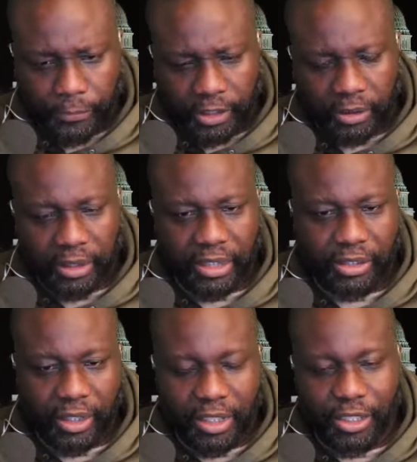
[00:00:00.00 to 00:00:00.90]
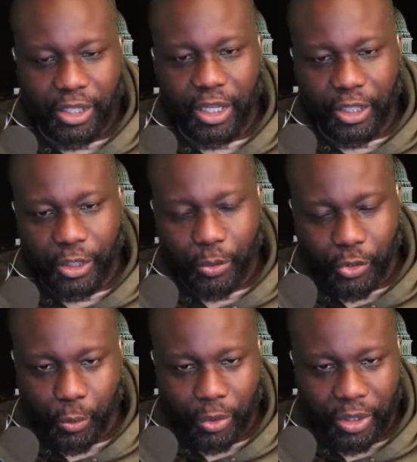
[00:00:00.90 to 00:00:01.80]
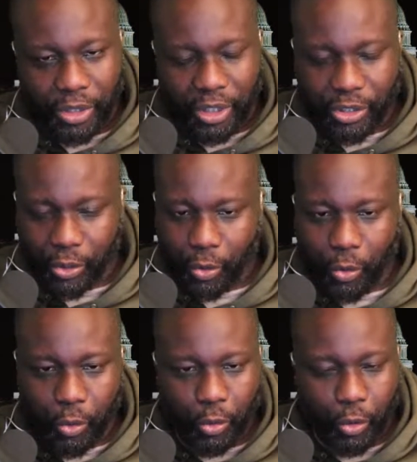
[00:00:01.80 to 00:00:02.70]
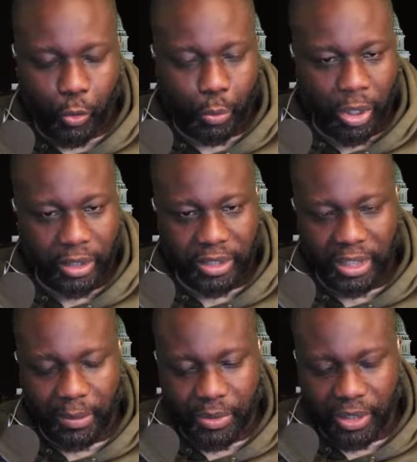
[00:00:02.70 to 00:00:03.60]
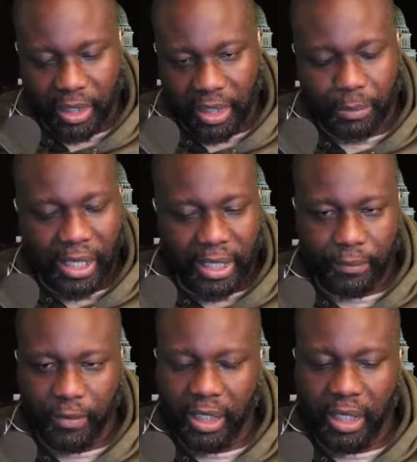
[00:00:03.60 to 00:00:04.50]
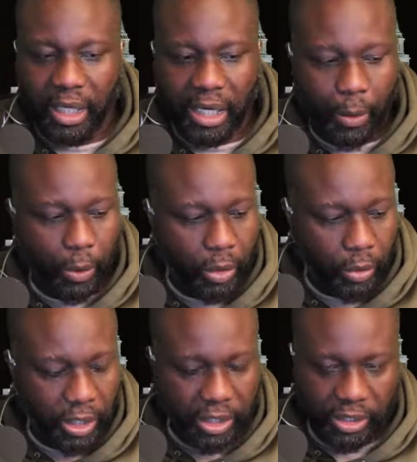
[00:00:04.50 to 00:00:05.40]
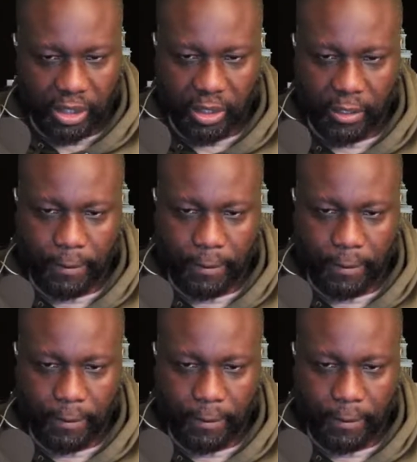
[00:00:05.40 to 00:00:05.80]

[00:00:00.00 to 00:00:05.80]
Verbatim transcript: there's a there's another YouTuber. He's, he's a cool cool brother. His name is uh, E Black, and and I went on his uh,